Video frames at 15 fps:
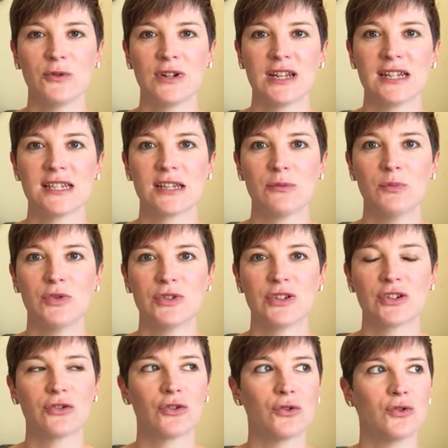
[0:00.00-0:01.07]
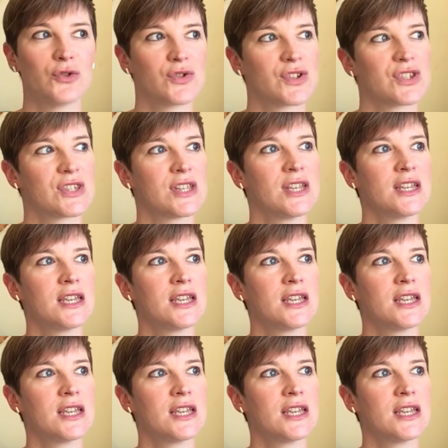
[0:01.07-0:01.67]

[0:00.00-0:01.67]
when I stumbled across,